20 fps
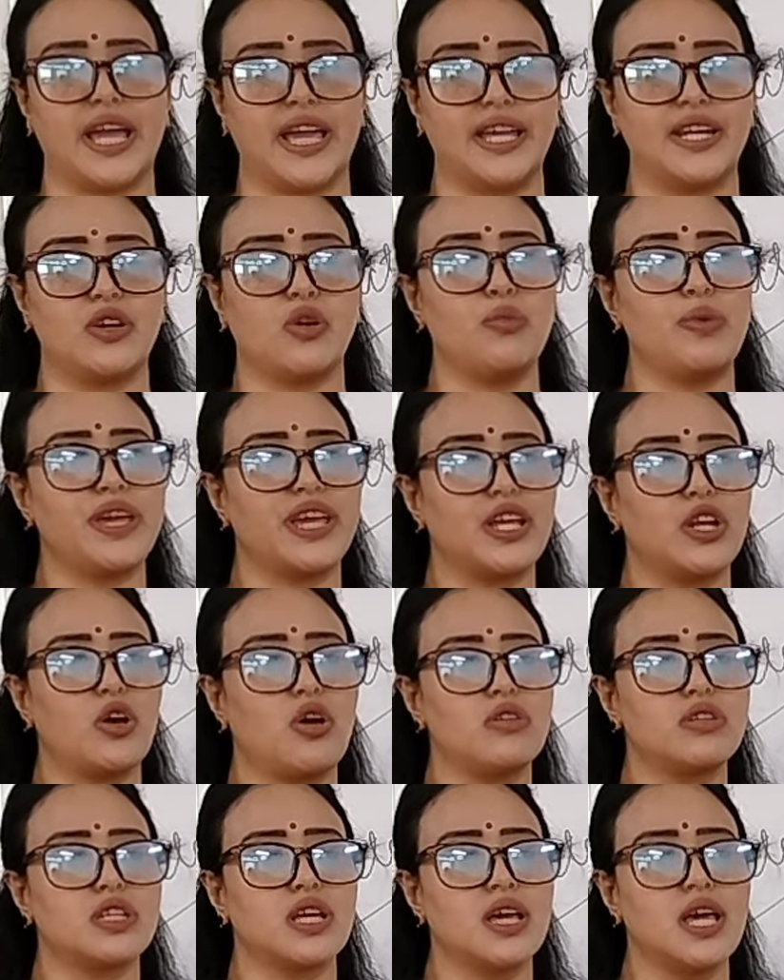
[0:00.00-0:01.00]
or we cannot
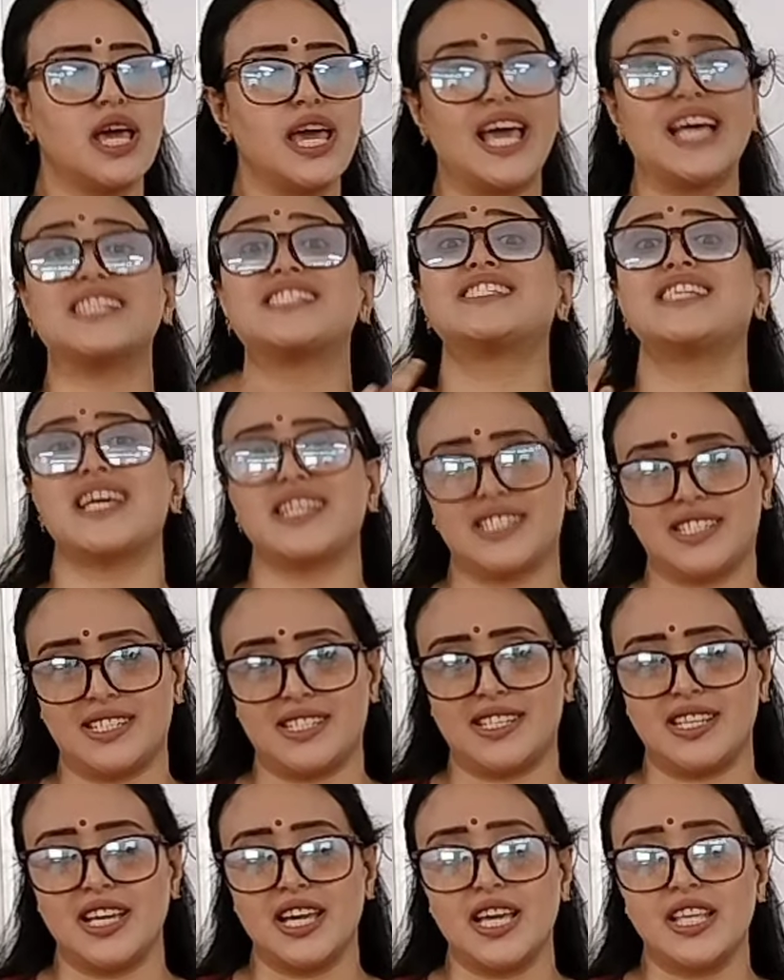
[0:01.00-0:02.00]
assess
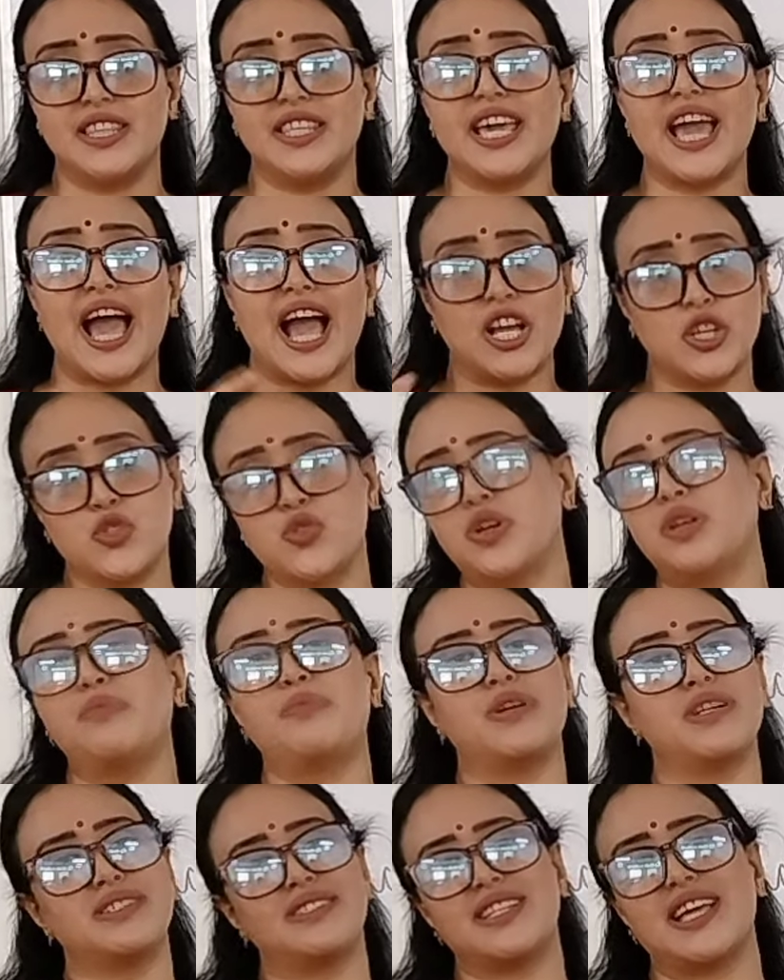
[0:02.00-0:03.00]
the actual
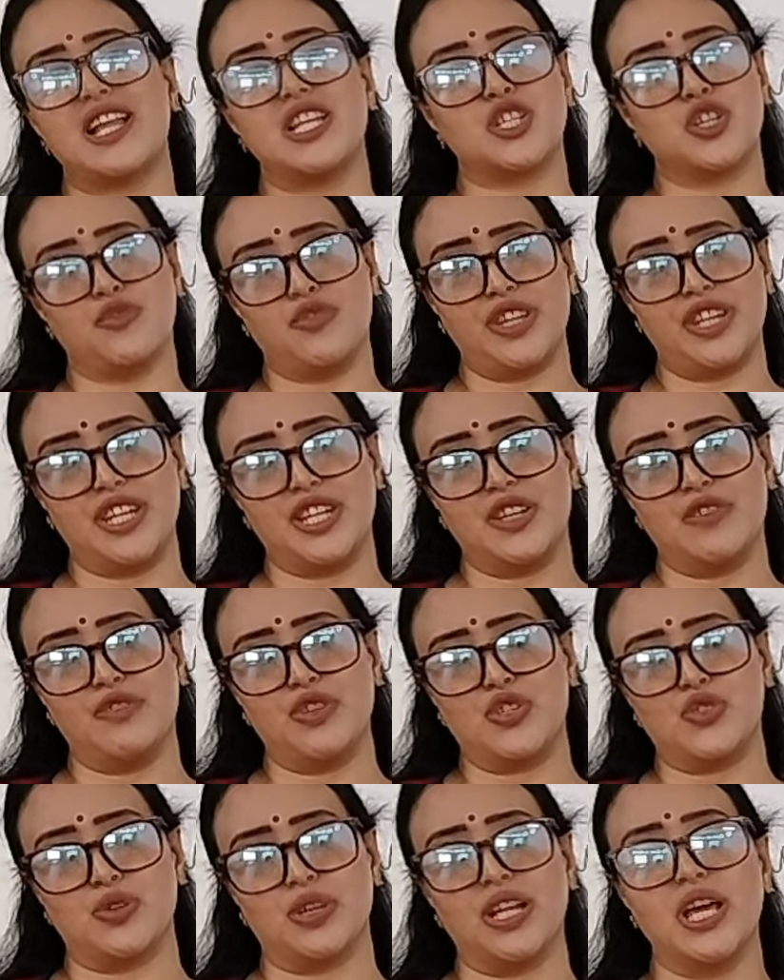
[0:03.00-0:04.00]
personality of an
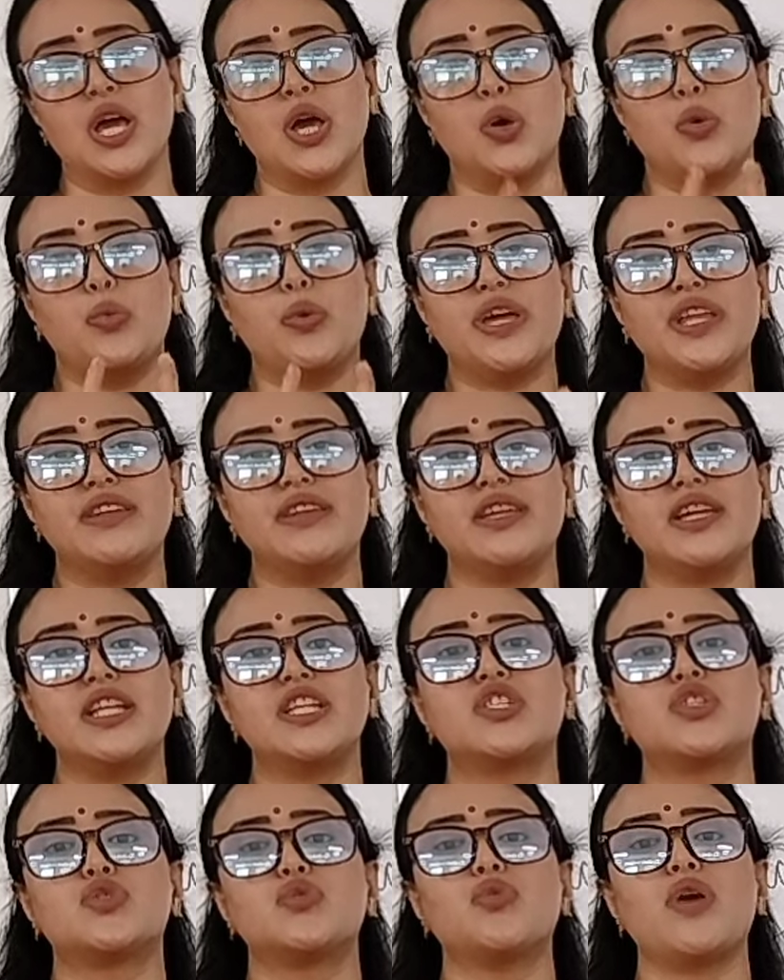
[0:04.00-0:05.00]
individual. We need
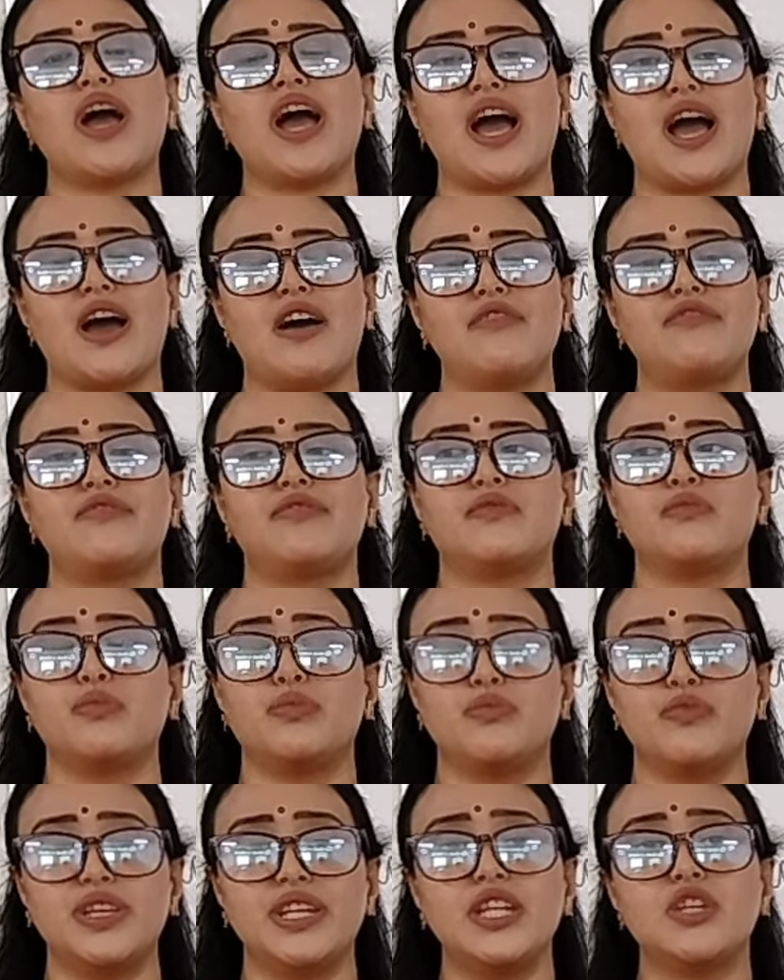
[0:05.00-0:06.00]
to
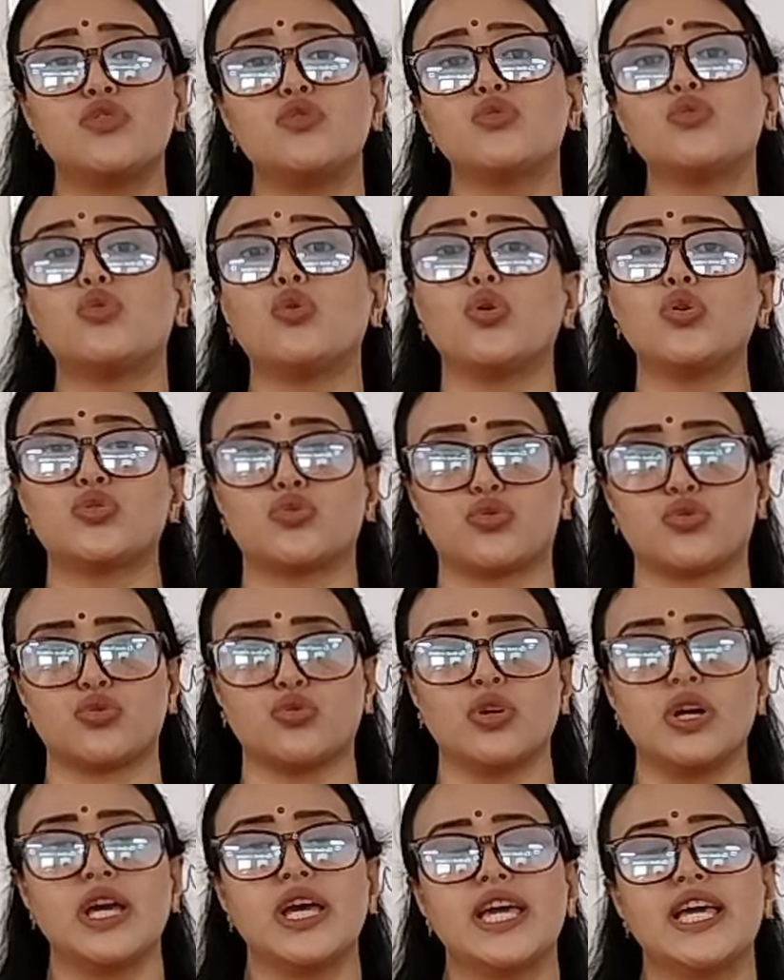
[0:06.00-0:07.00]
go through
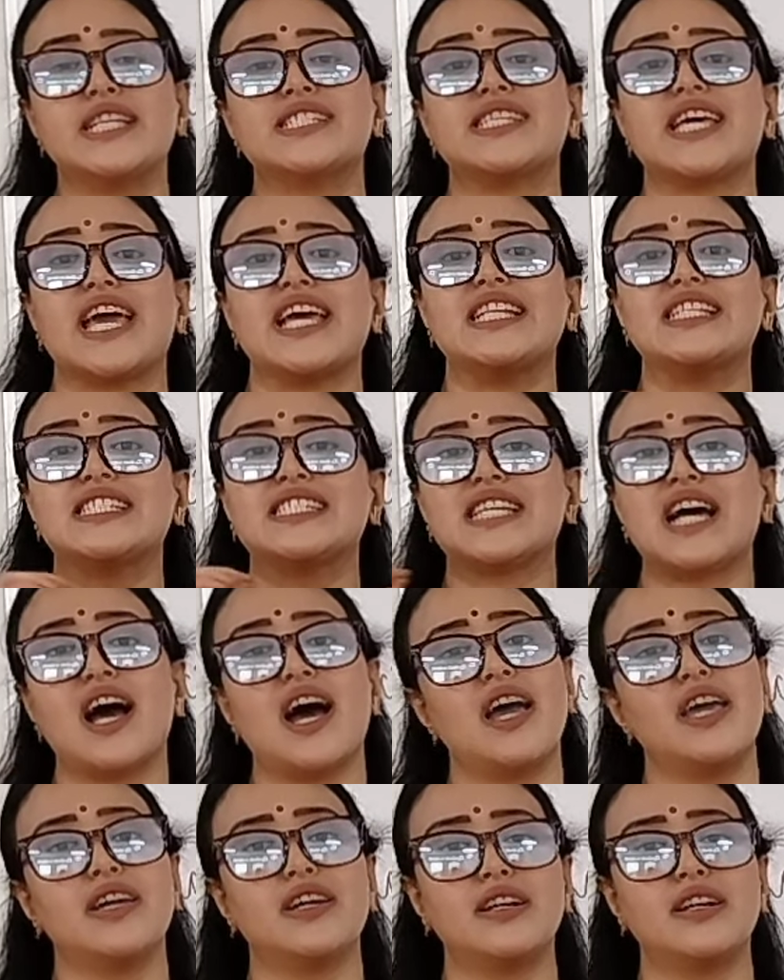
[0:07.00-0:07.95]
his entire